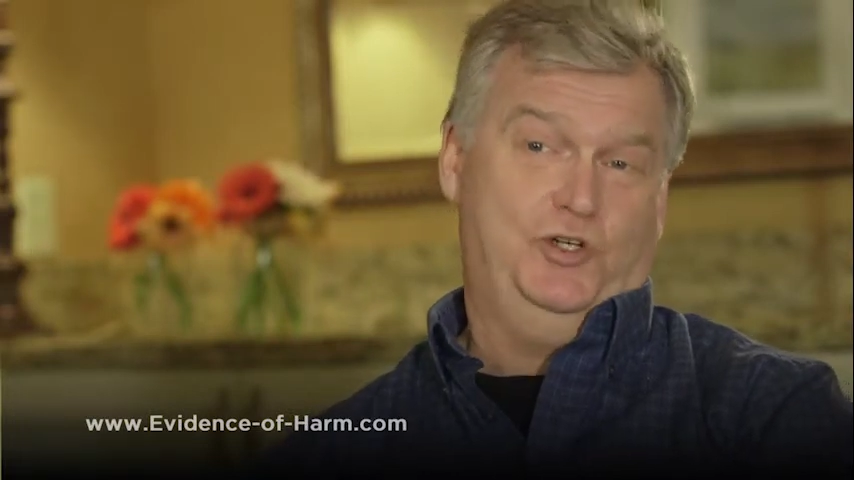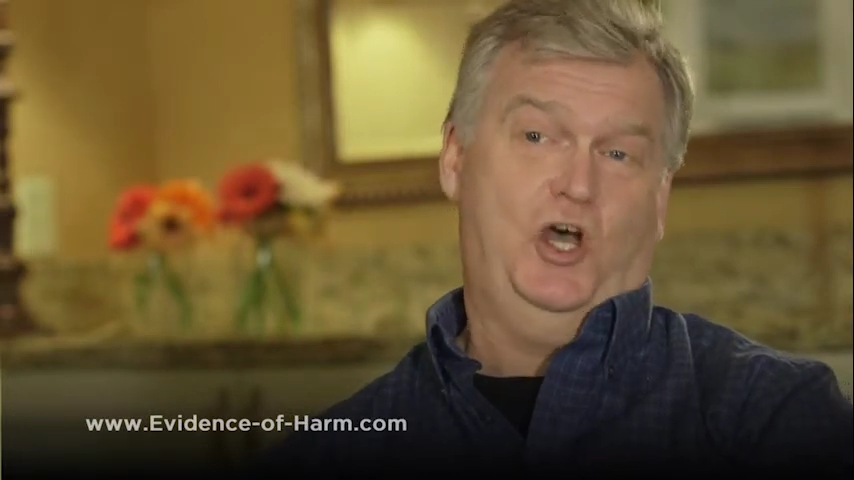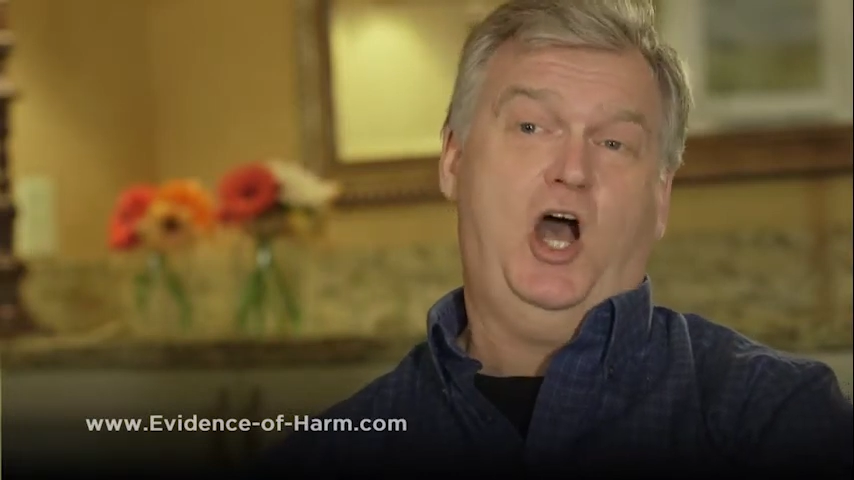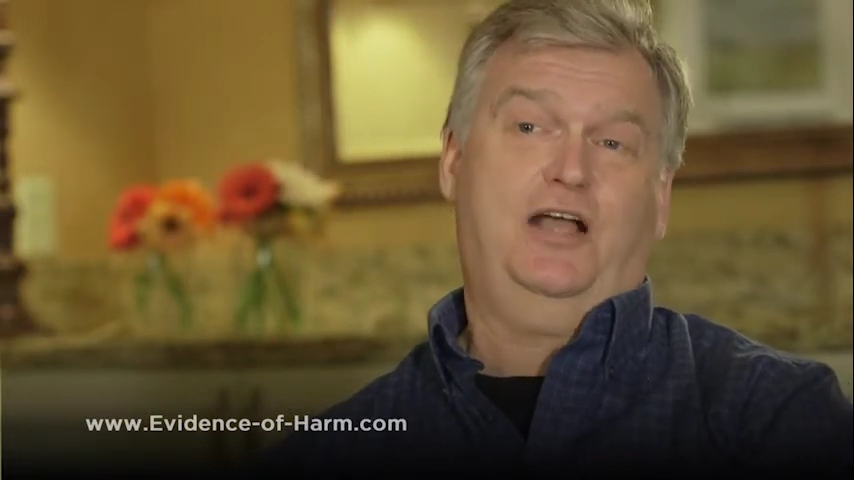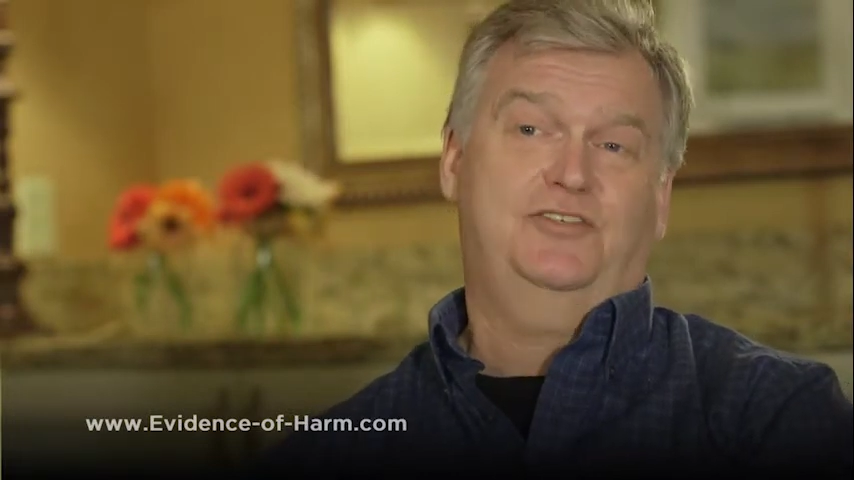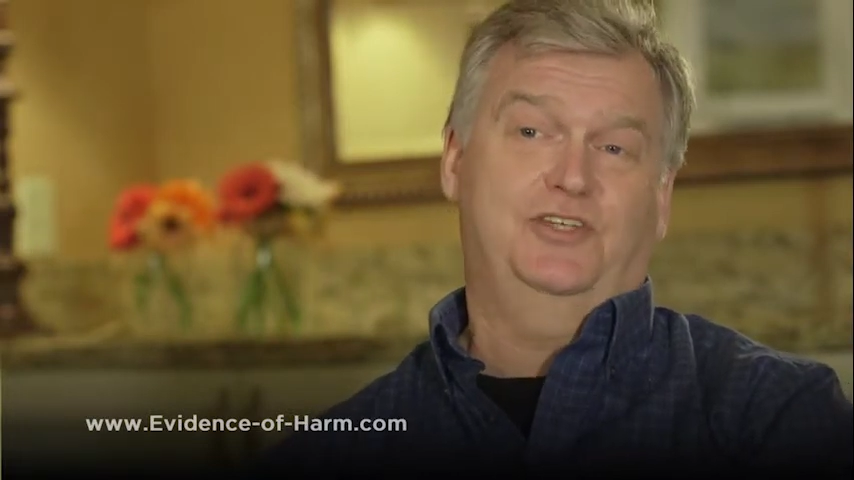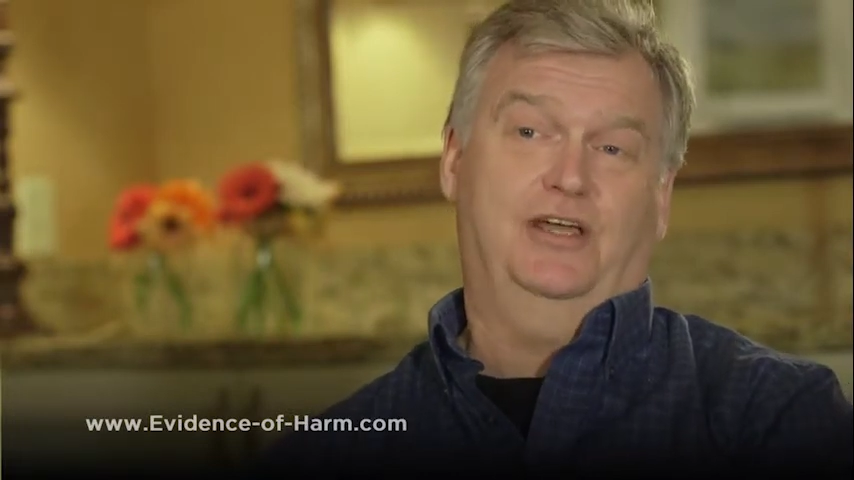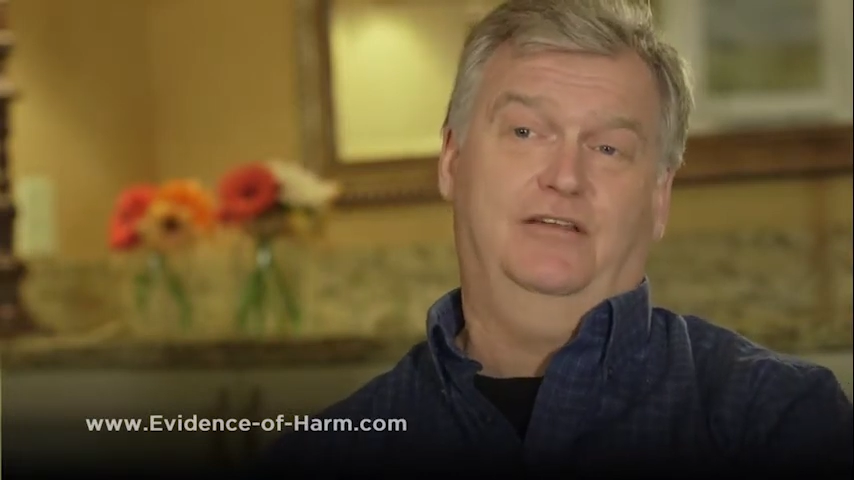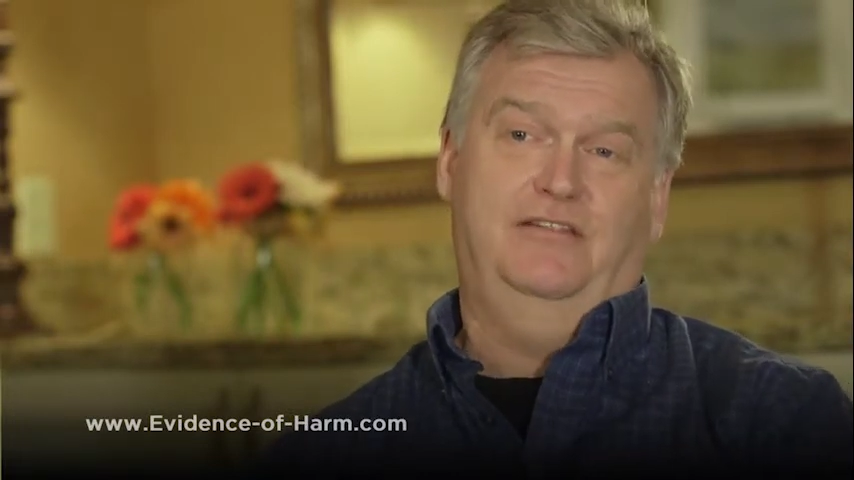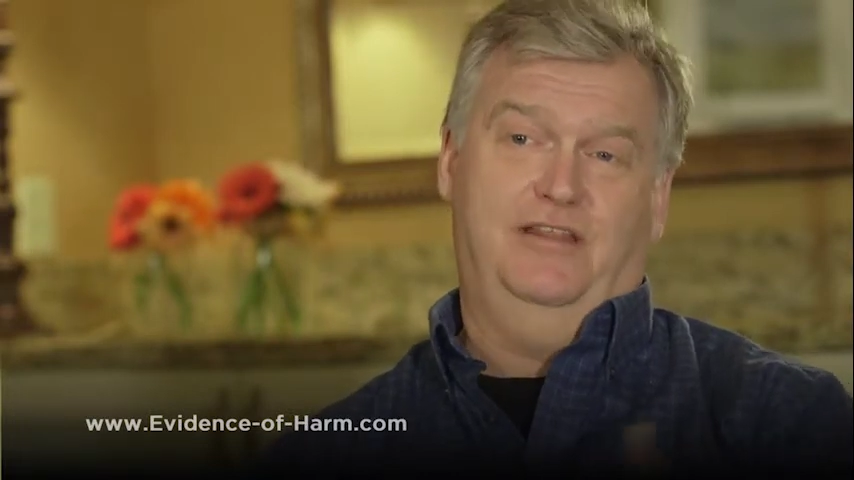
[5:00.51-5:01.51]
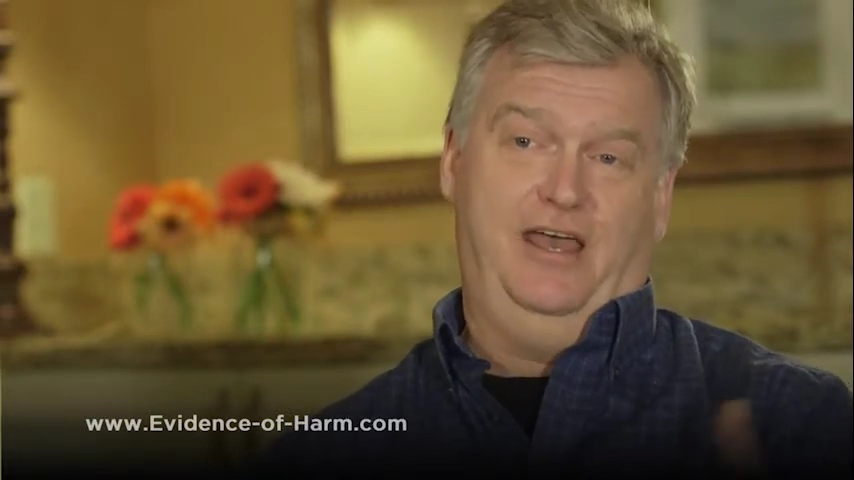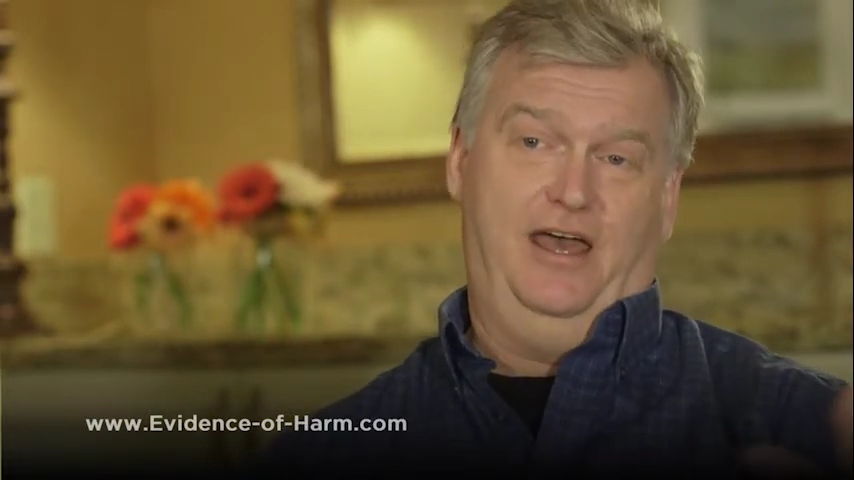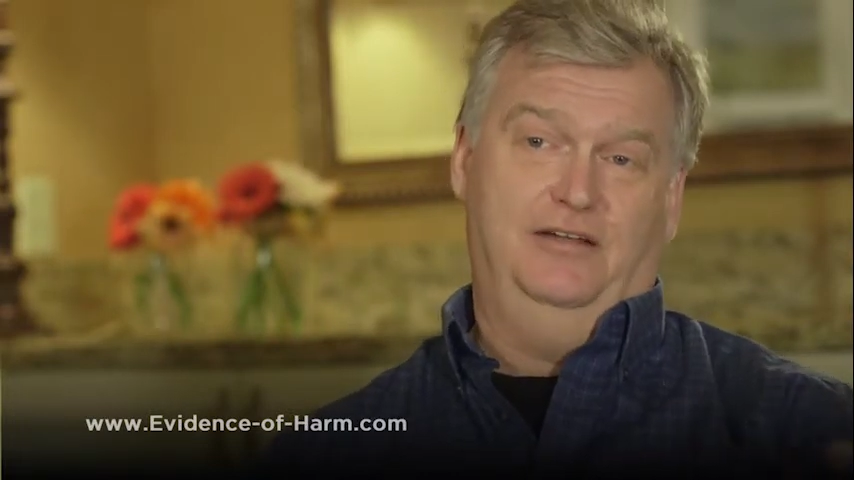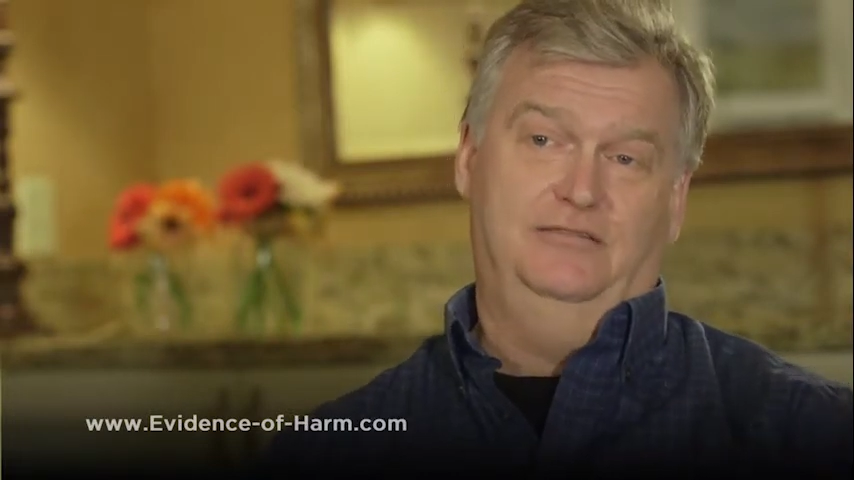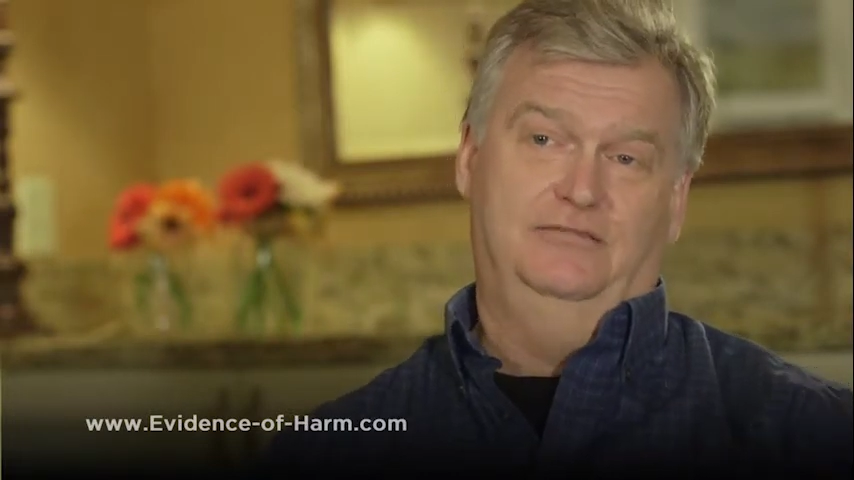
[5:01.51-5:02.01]
toxic
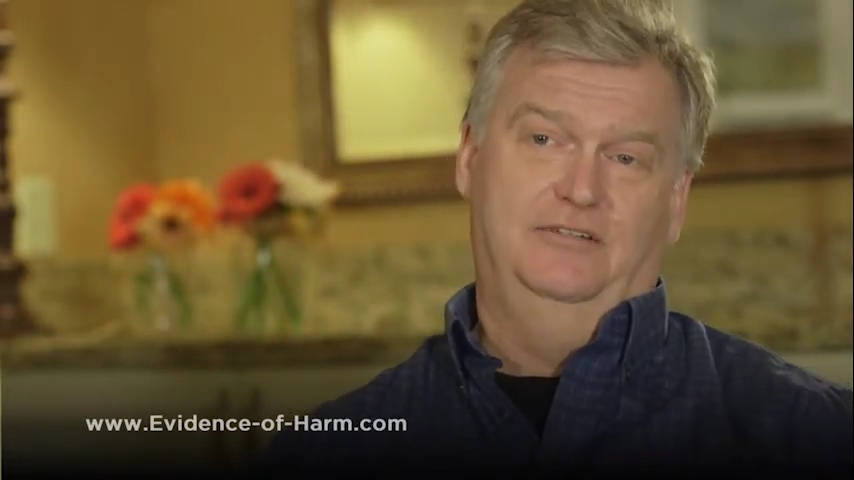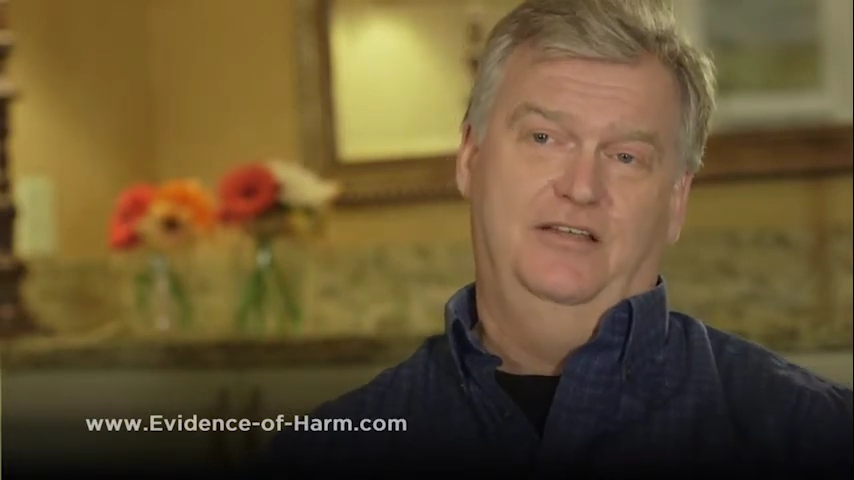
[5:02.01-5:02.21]
than